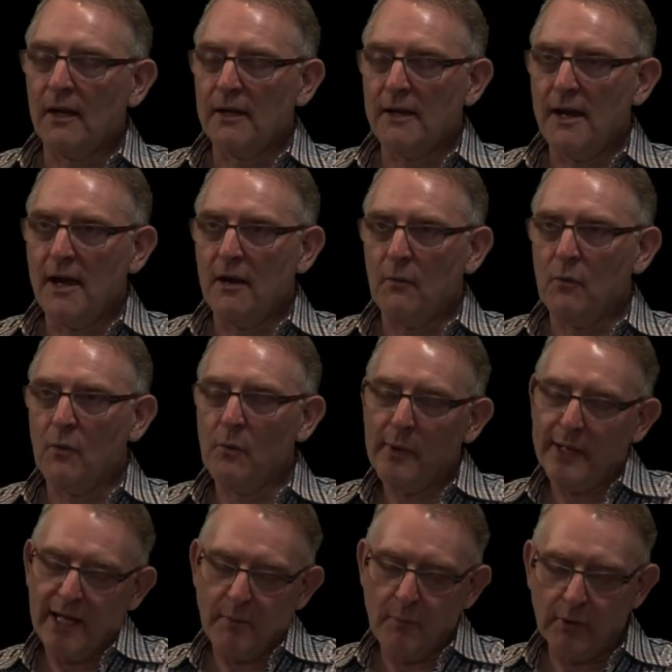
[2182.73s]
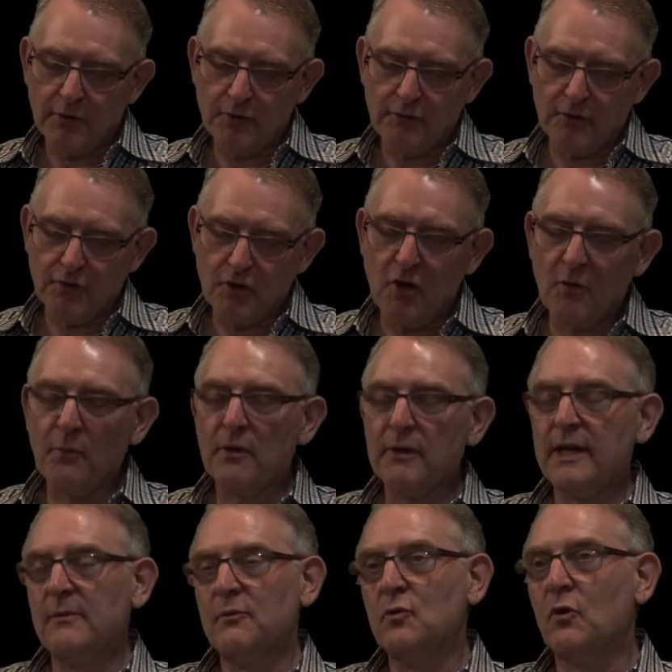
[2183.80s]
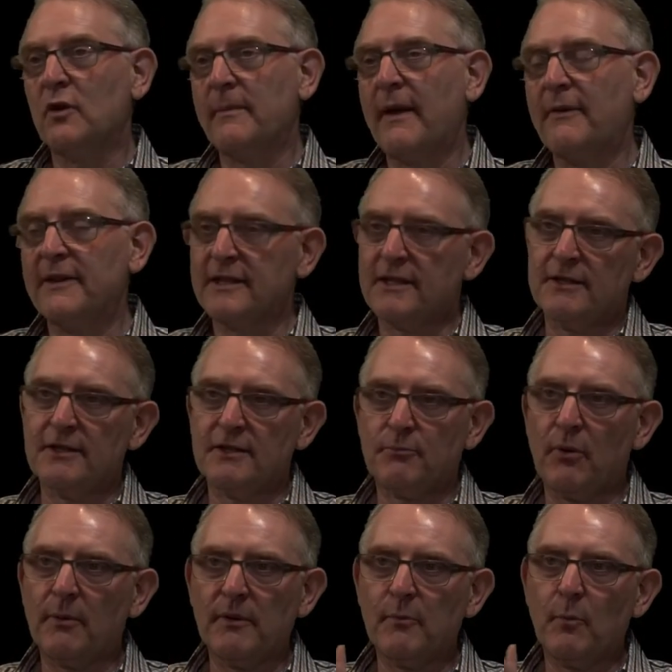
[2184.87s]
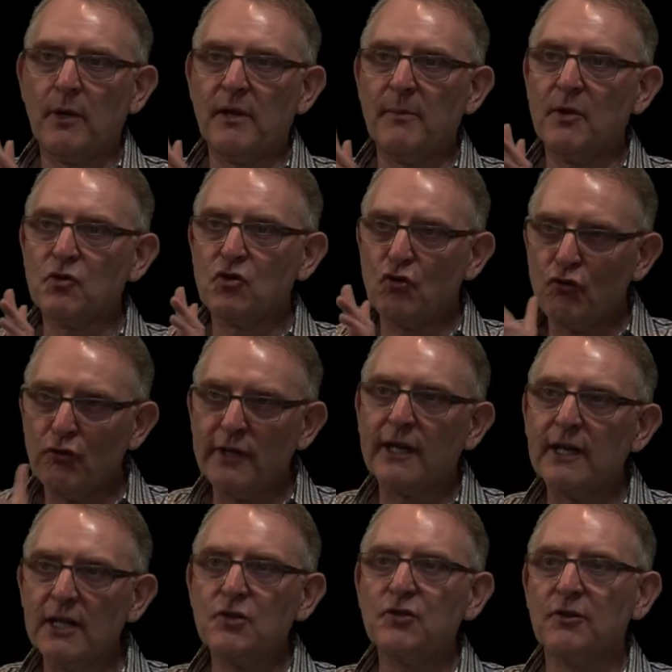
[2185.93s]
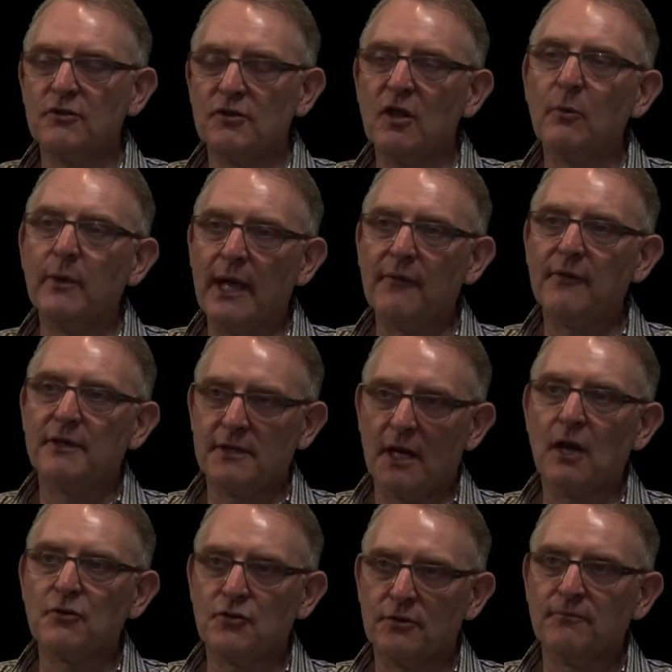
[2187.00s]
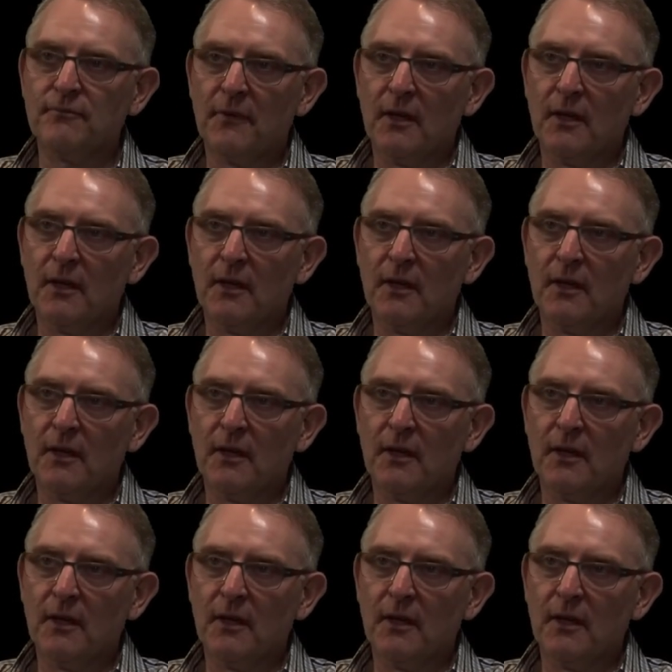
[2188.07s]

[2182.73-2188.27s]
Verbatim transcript: Yeah, well, we'll keep monitoring, John. We'll keep talking about this because it's probably one of the most critical issues that we ever touch.